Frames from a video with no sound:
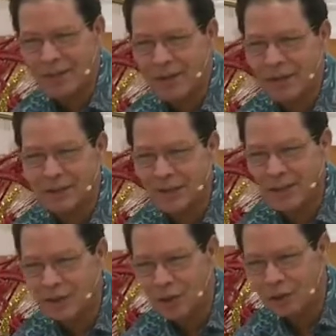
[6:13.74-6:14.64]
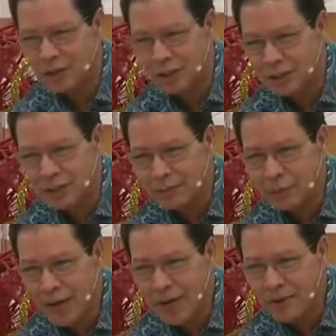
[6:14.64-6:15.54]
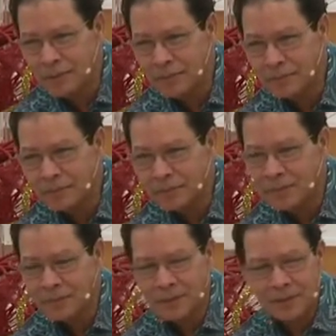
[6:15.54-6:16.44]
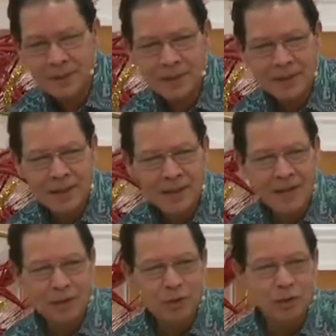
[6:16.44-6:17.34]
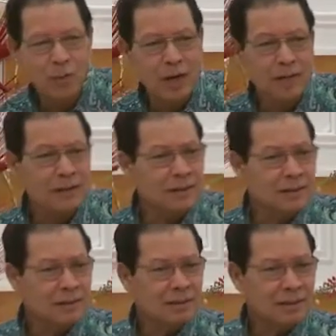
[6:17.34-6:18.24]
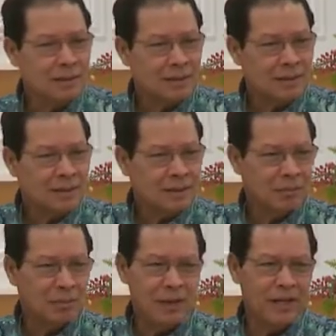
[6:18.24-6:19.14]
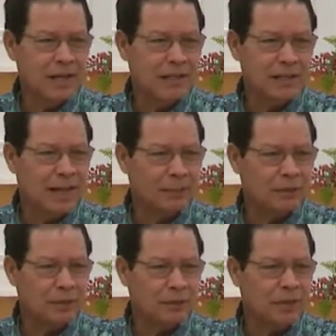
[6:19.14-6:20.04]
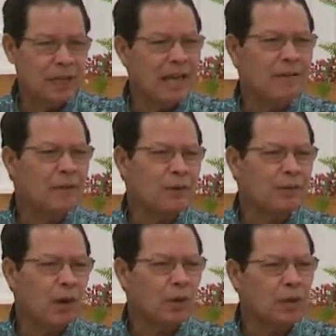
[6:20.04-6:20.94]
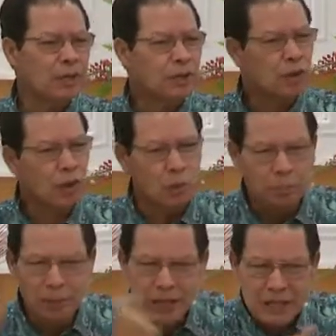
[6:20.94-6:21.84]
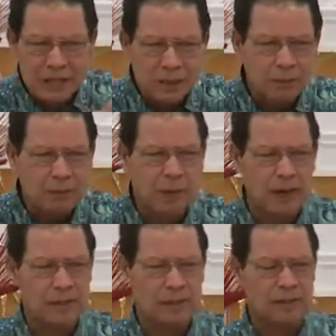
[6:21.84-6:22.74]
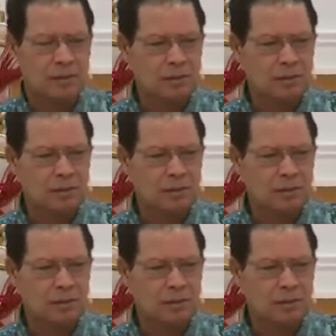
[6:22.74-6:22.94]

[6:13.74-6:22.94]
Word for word: thing that exalts itself. Where? And doing what? Bringing into captivity every thought into the obedience of Christ